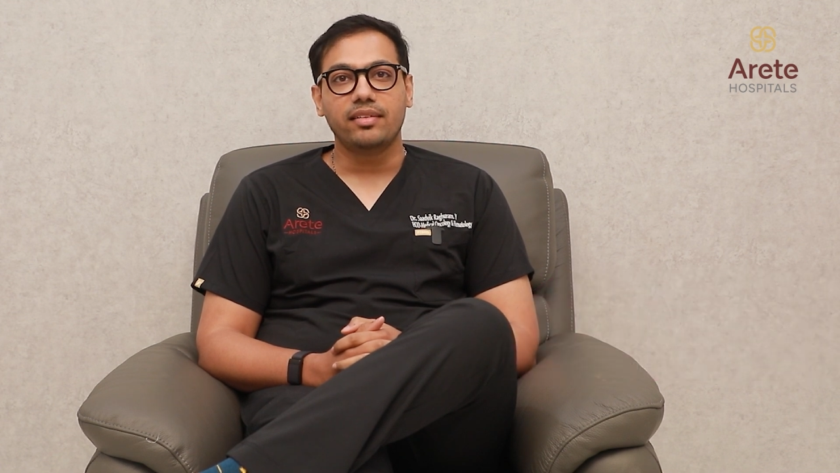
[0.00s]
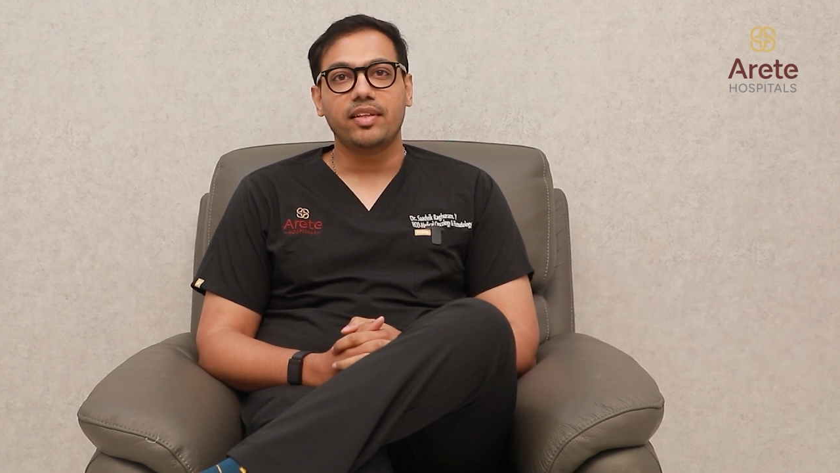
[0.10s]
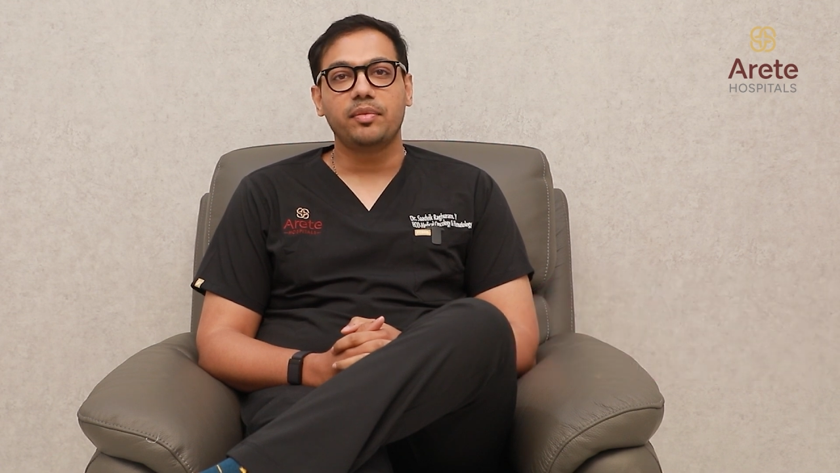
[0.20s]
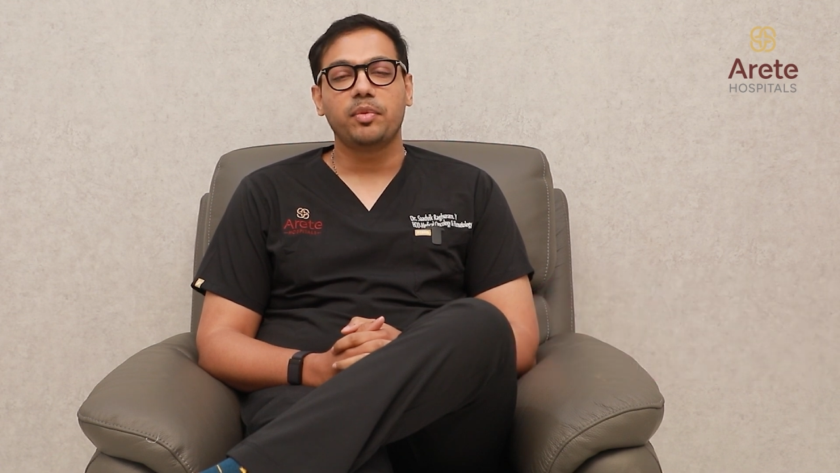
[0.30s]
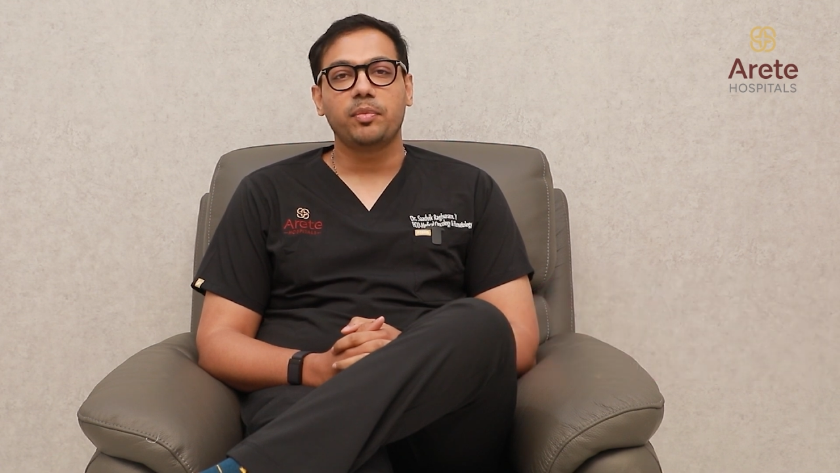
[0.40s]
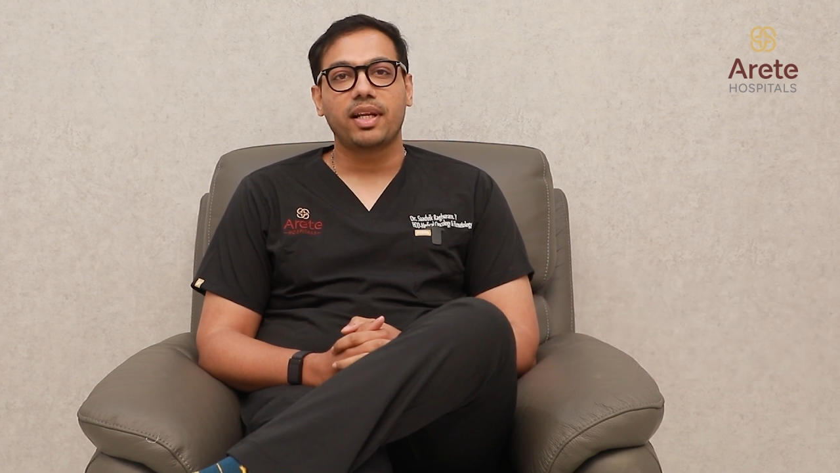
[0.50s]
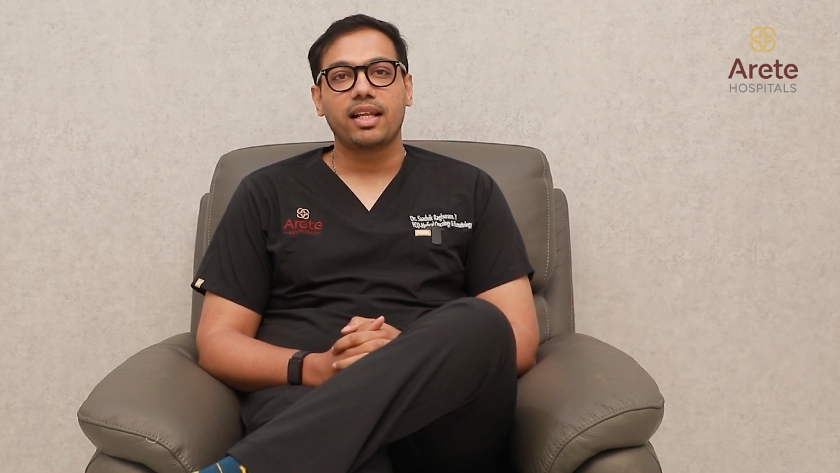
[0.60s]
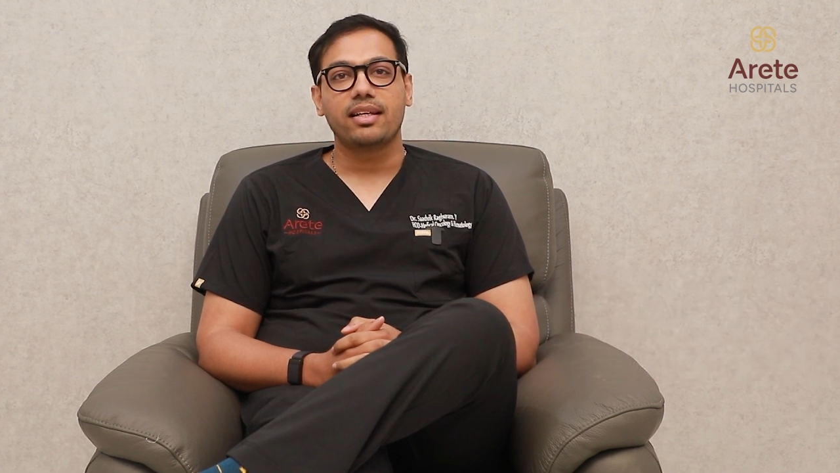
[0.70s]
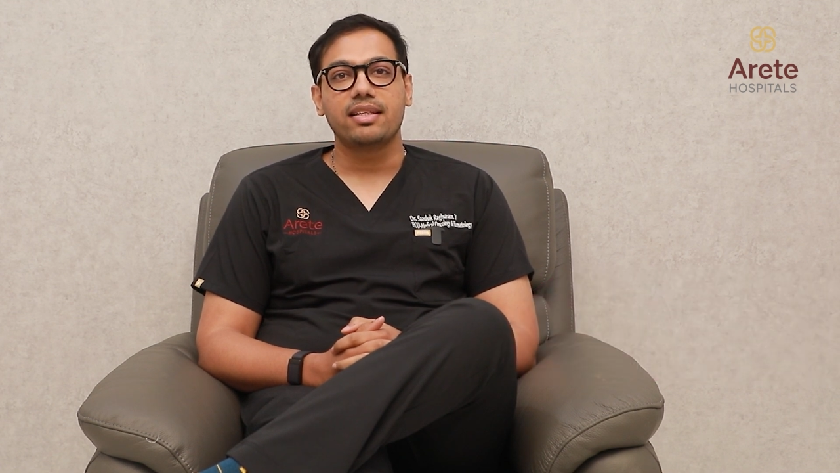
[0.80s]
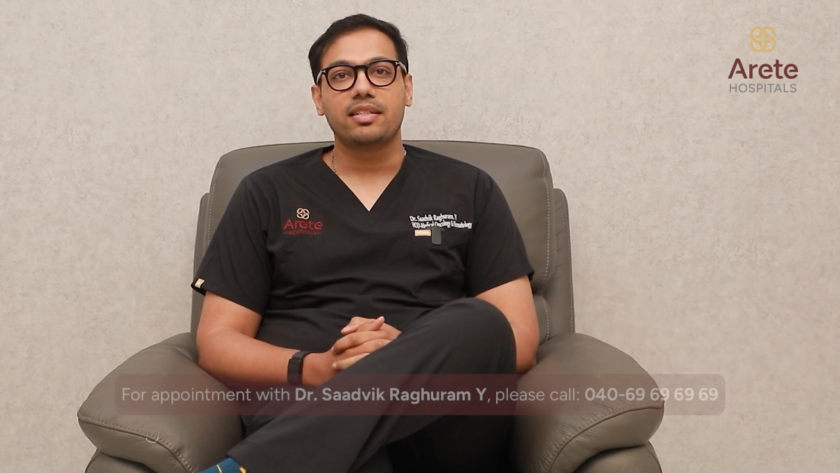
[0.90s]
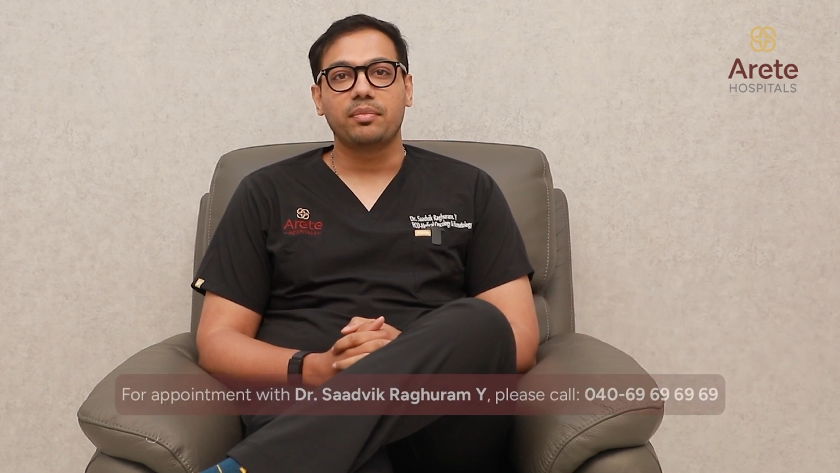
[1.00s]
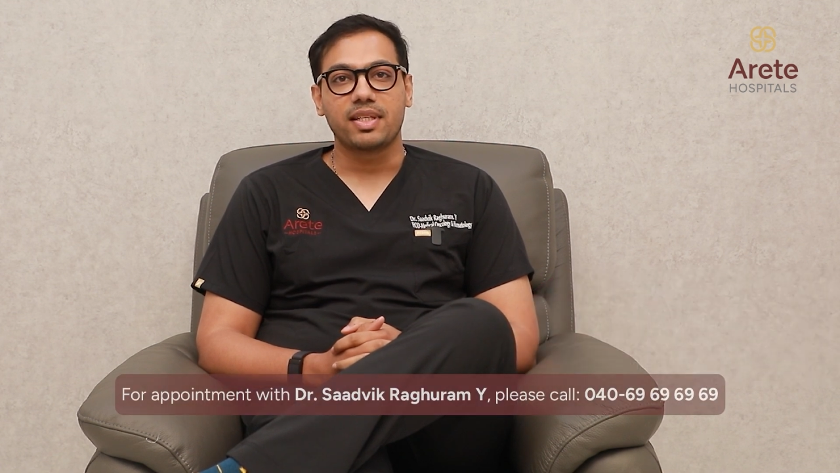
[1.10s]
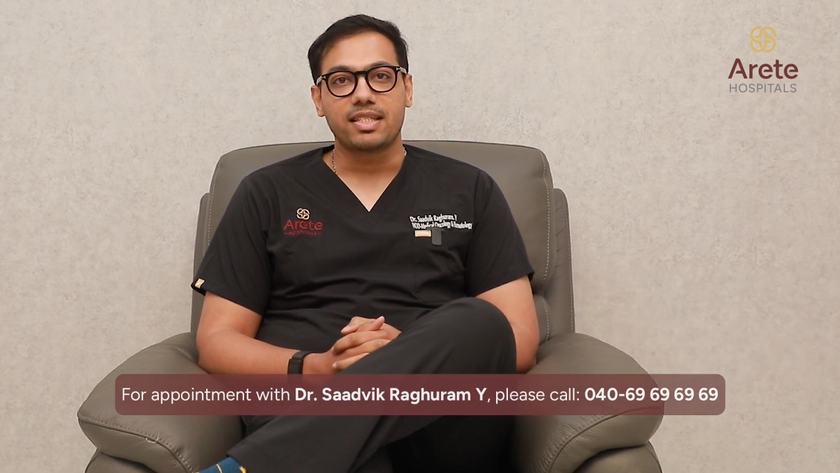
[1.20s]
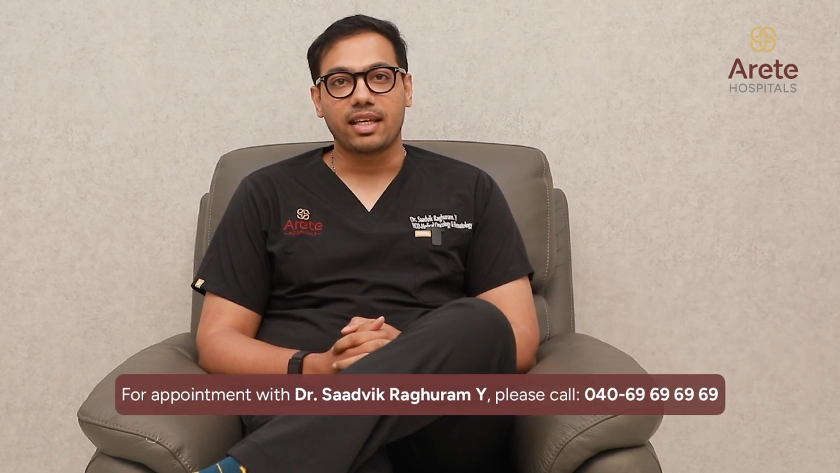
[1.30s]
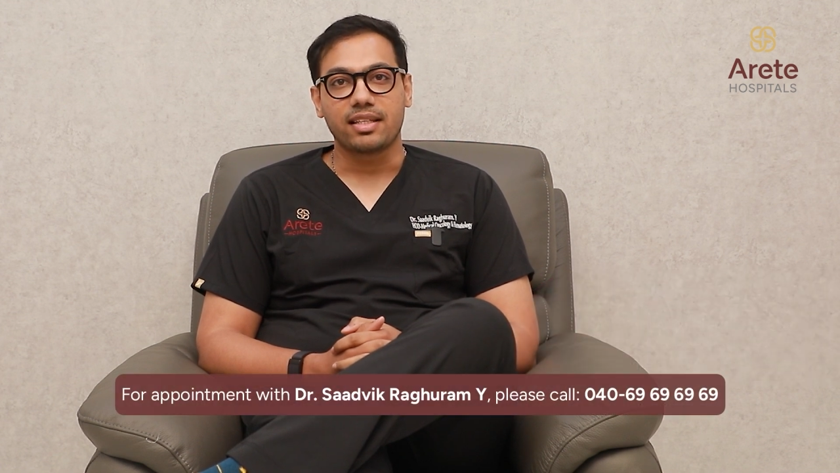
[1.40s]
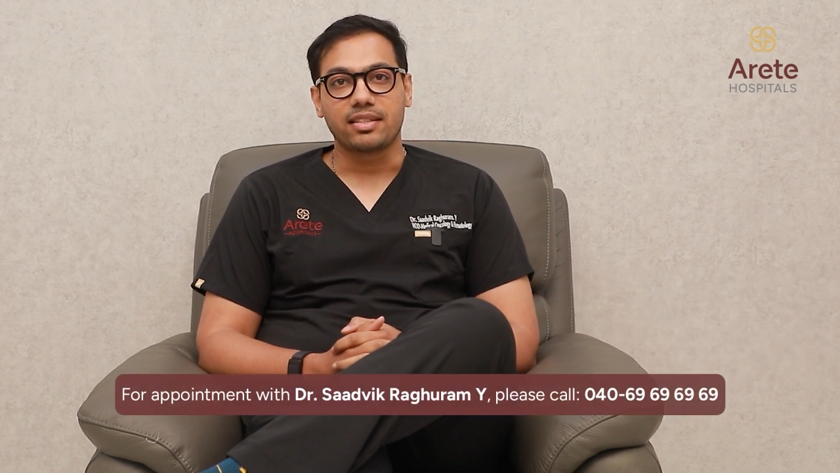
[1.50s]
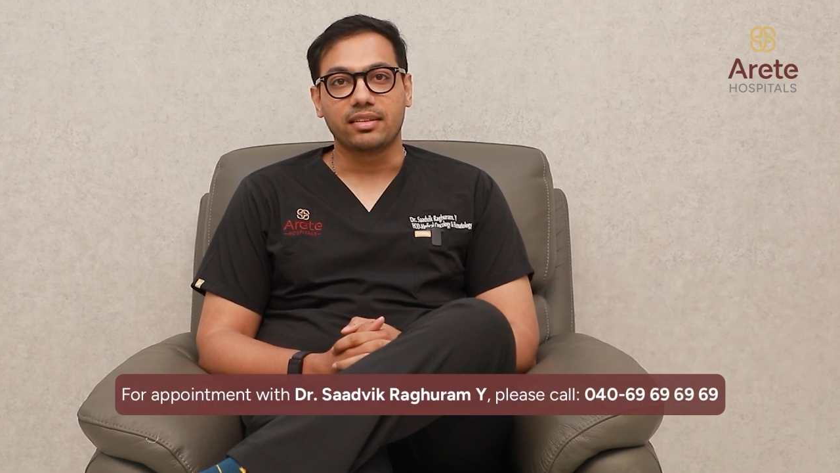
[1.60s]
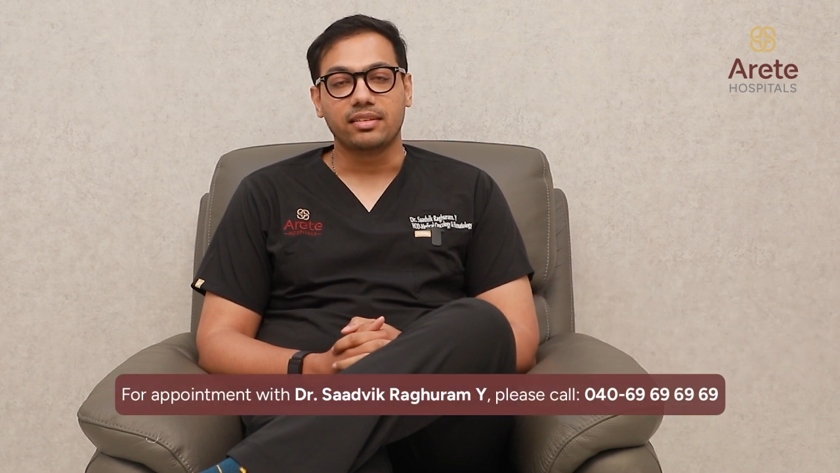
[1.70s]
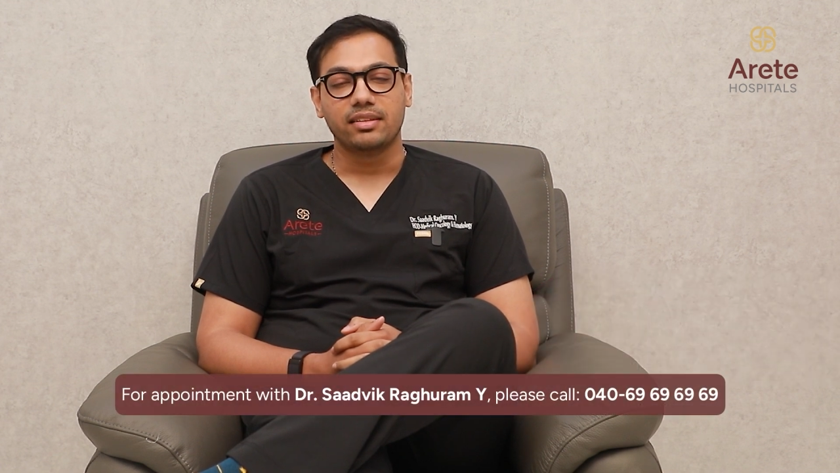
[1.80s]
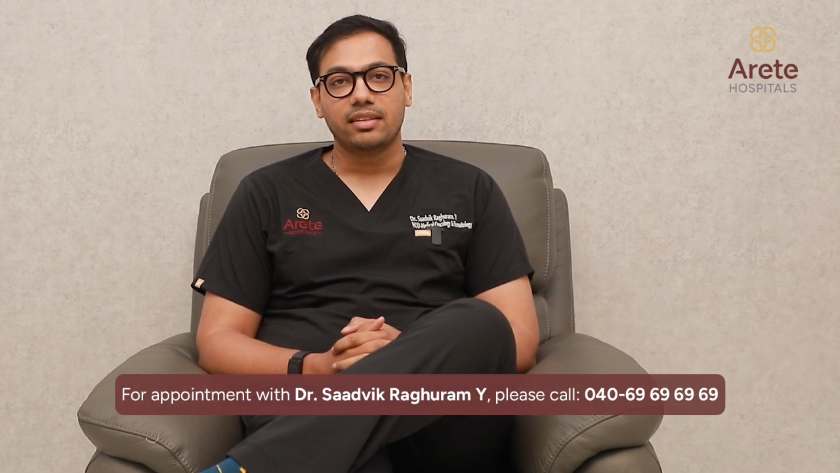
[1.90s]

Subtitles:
treatment modalities in breast cancer